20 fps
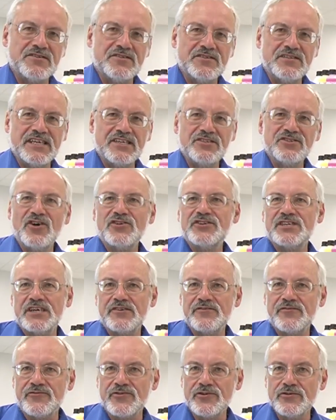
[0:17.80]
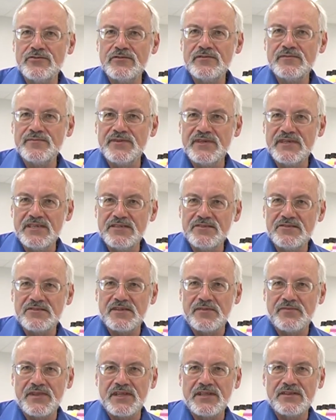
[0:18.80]
as an exotic fruit, but is
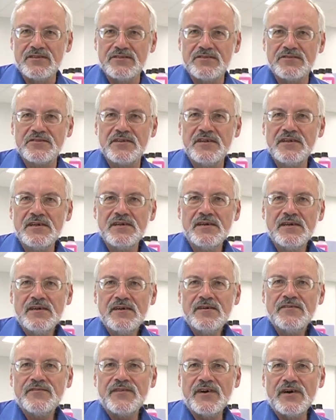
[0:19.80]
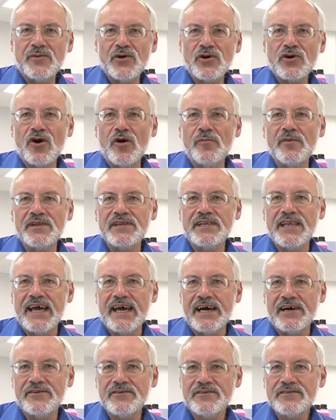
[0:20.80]
something that's far more common
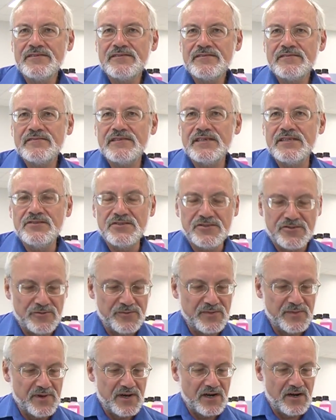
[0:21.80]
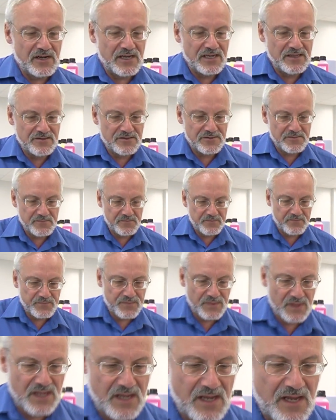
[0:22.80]
now in supermarkets.
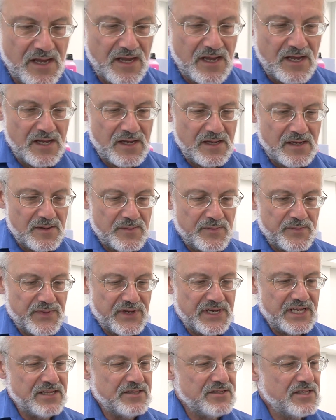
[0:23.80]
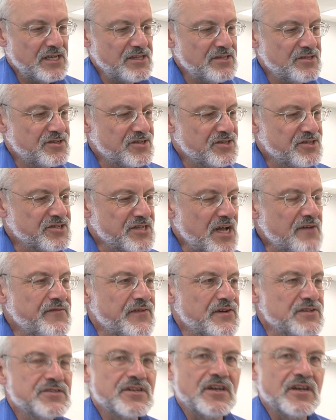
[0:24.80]
But it suffers,